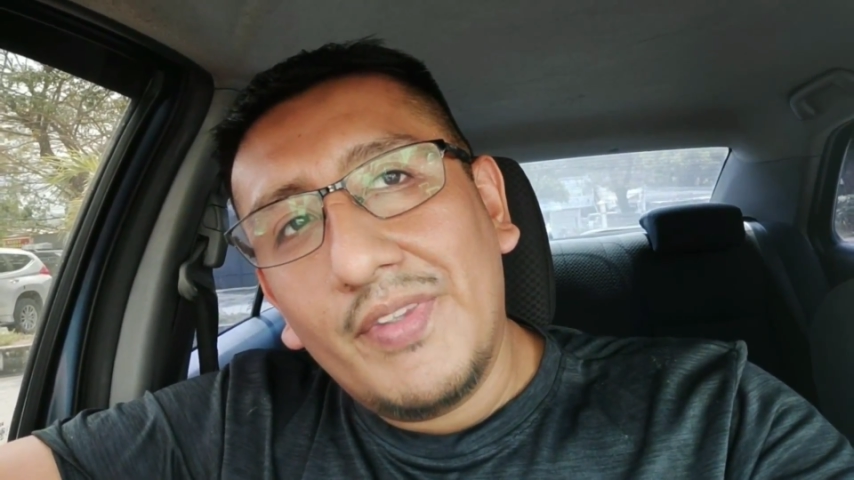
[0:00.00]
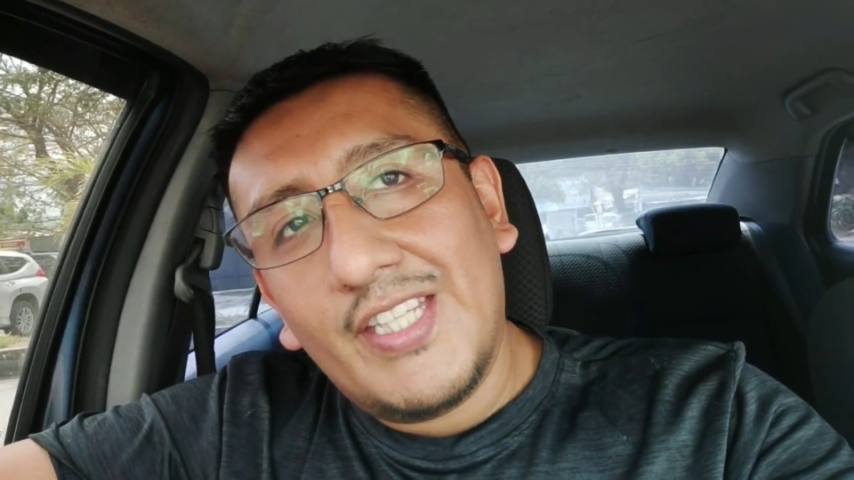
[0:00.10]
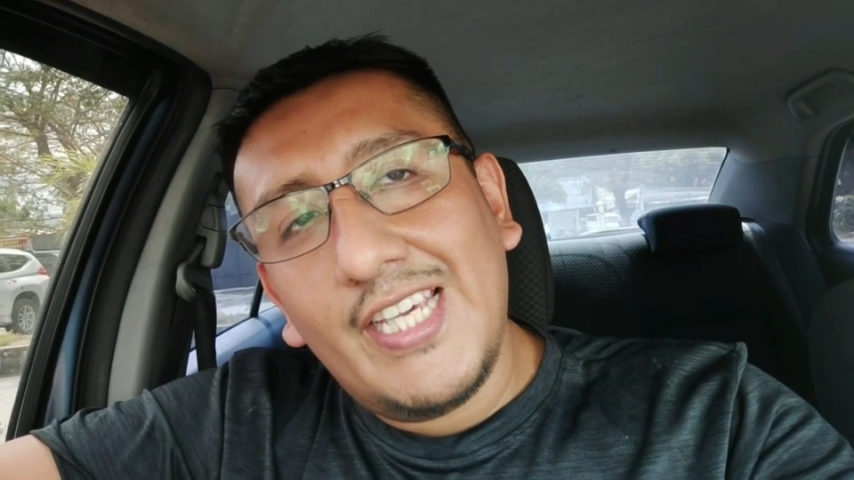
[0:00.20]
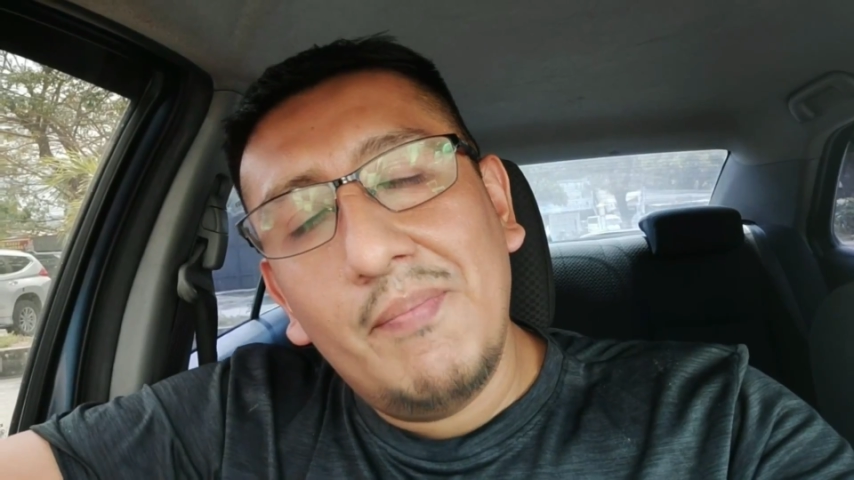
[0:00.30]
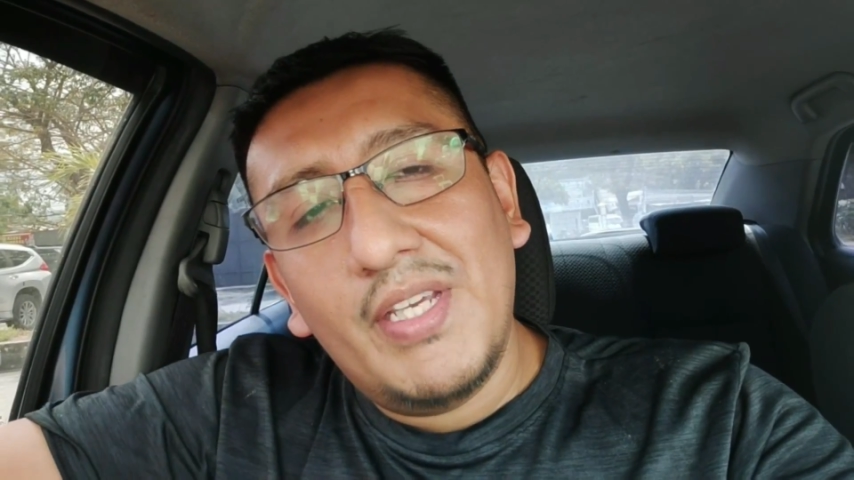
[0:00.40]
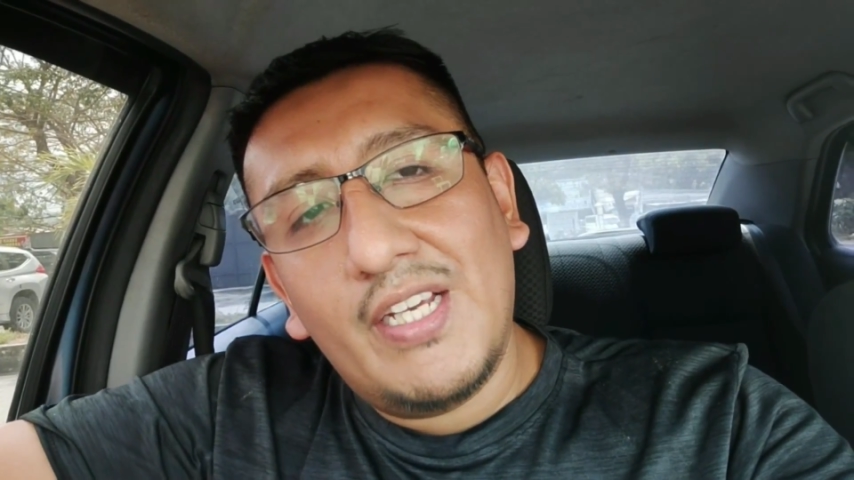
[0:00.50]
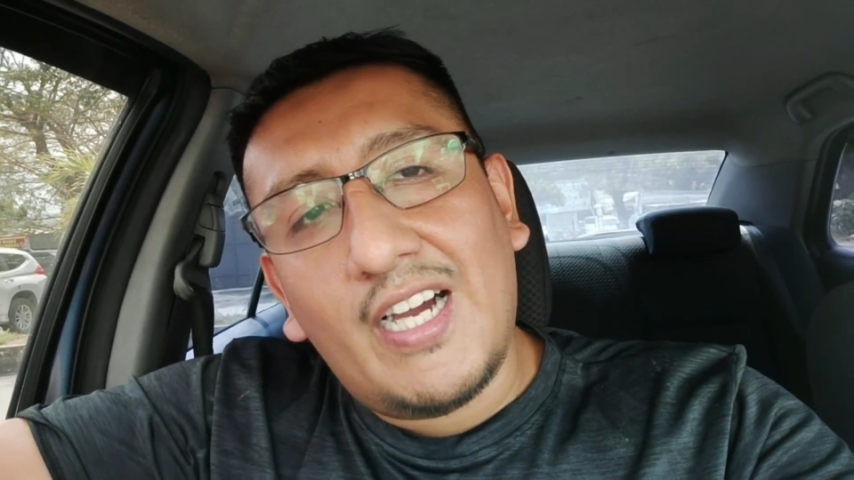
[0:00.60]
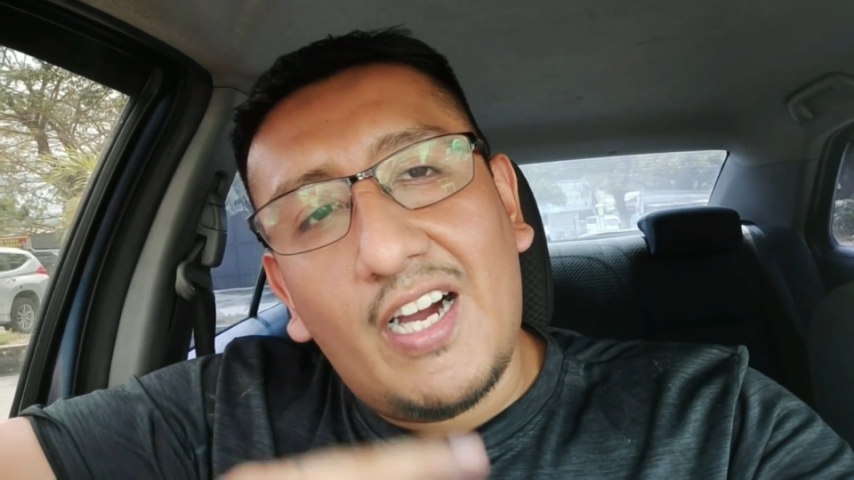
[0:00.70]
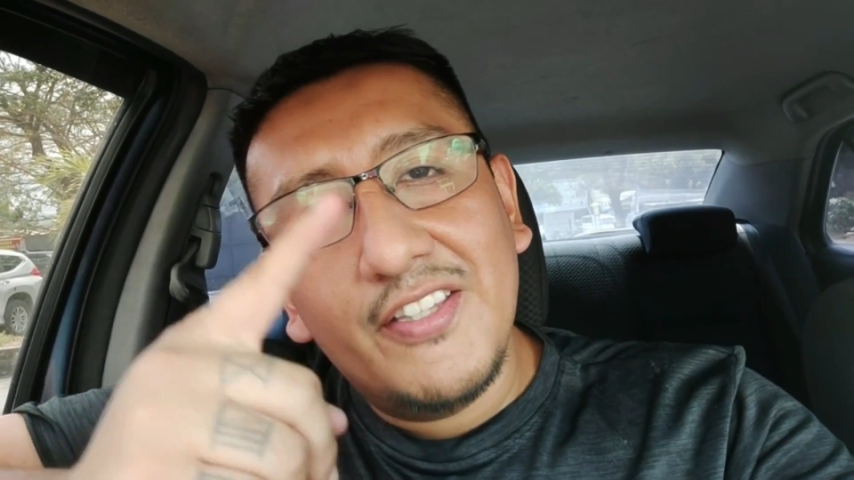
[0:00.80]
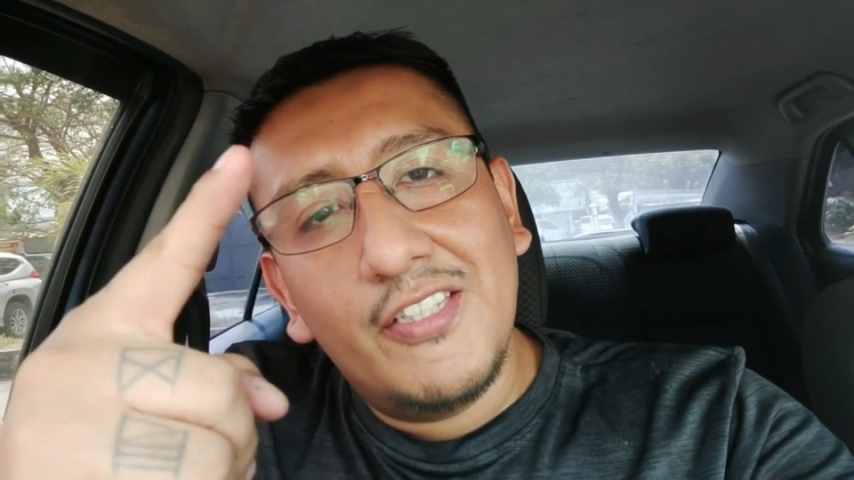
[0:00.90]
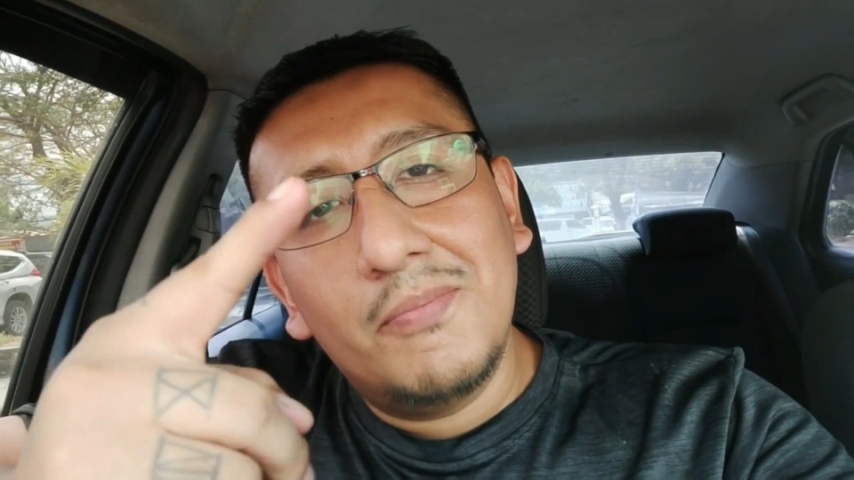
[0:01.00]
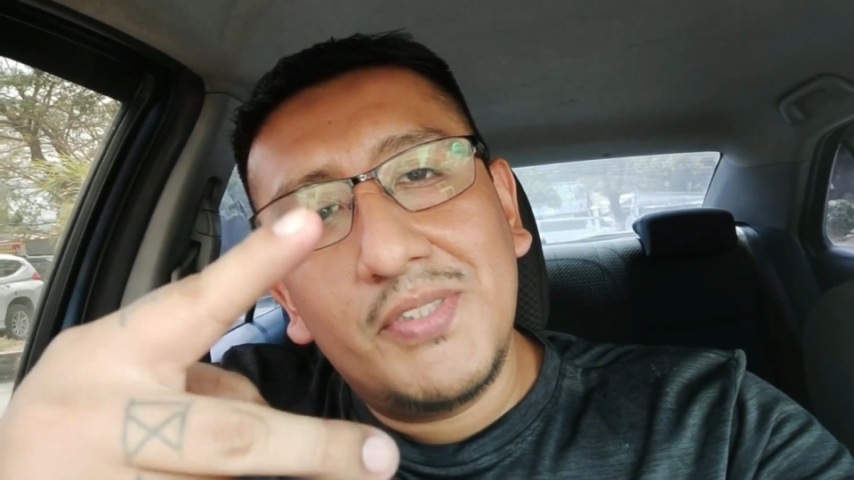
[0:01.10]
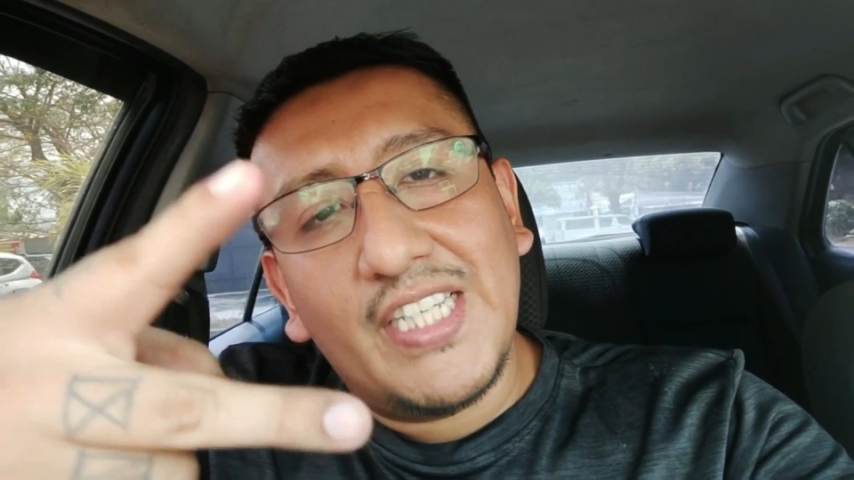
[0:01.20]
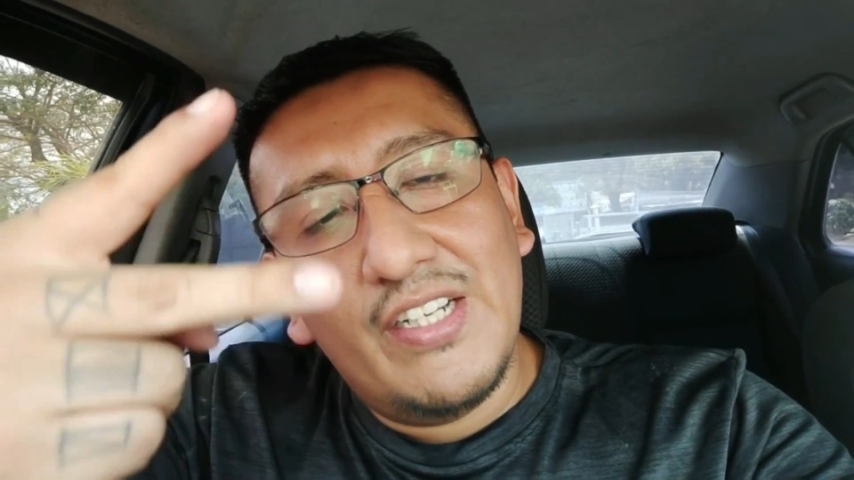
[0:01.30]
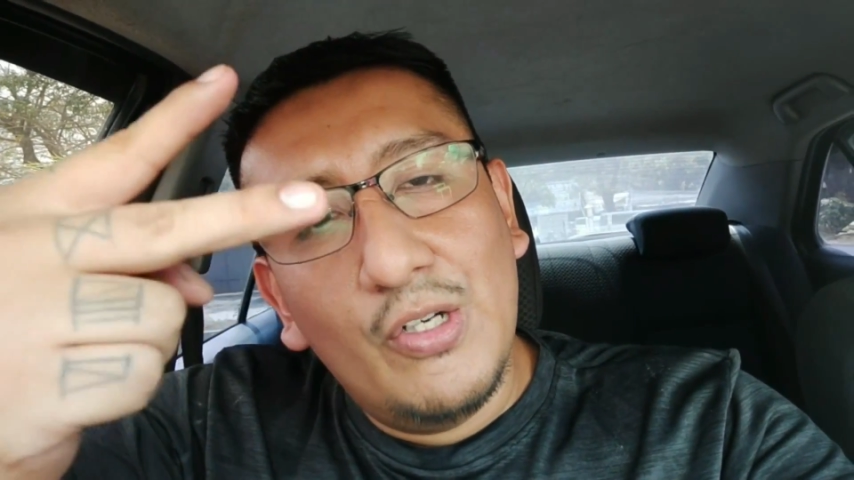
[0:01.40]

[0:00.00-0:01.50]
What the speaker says: give me condoms and